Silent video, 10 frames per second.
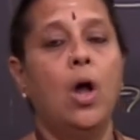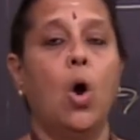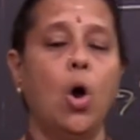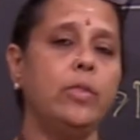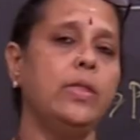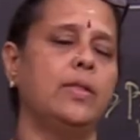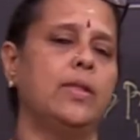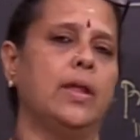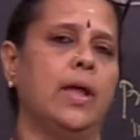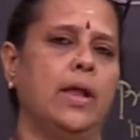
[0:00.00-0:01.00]
On the
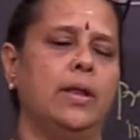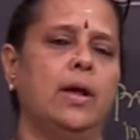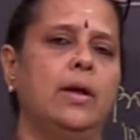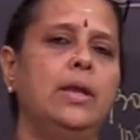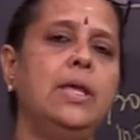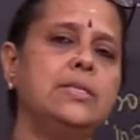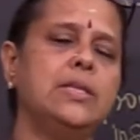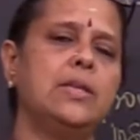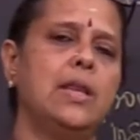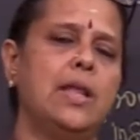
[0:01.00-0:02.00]
other hand,
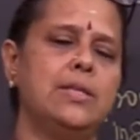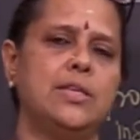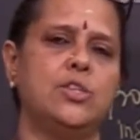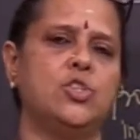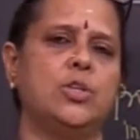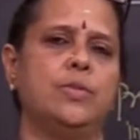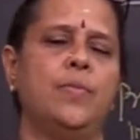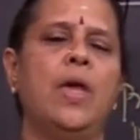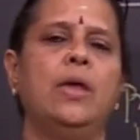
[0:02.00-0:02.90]
decentralization